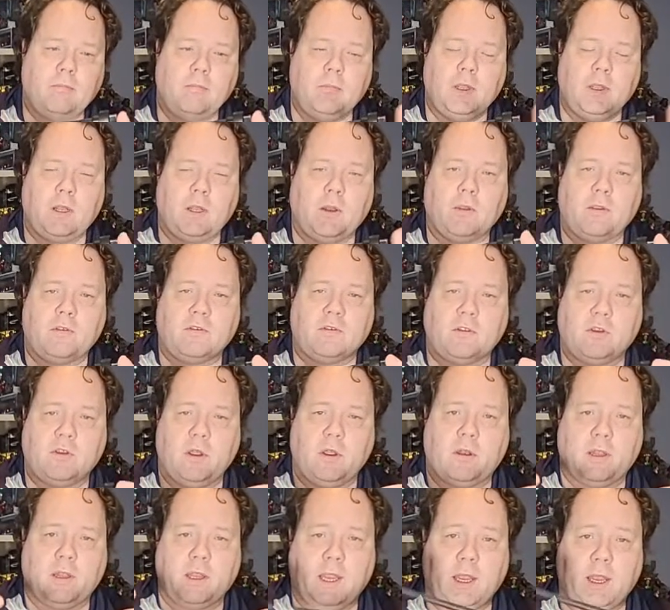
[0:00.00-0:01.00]
you know, this is
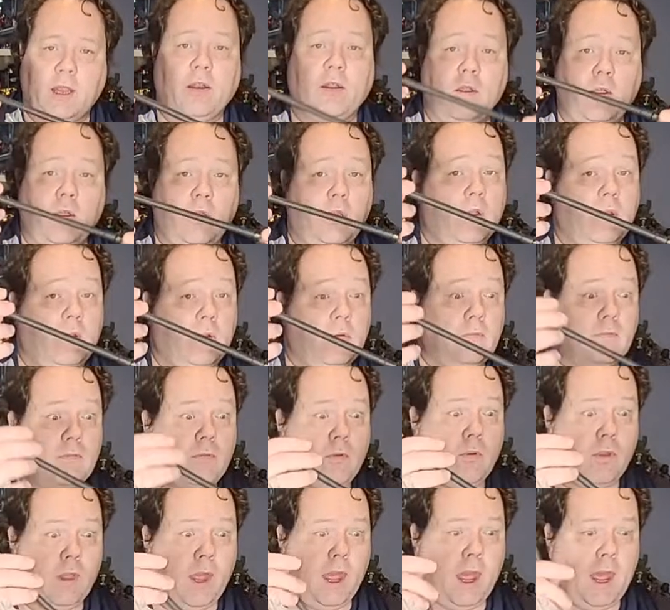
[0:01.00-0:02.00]
good to get
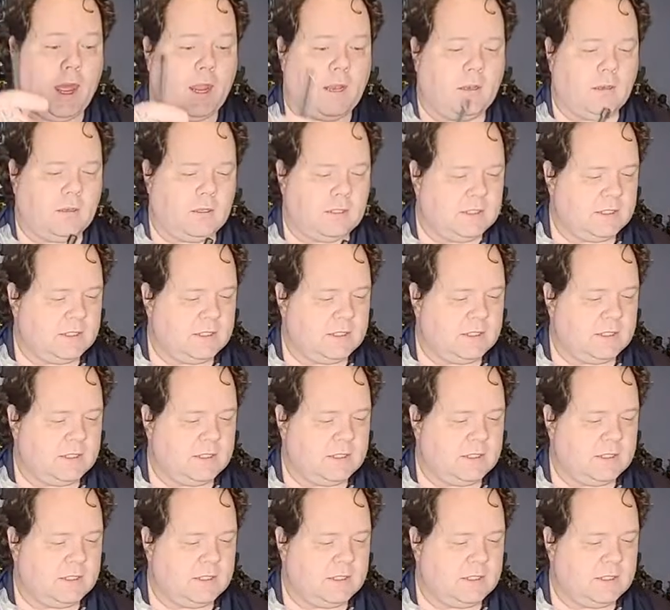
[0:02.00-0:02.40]
for that.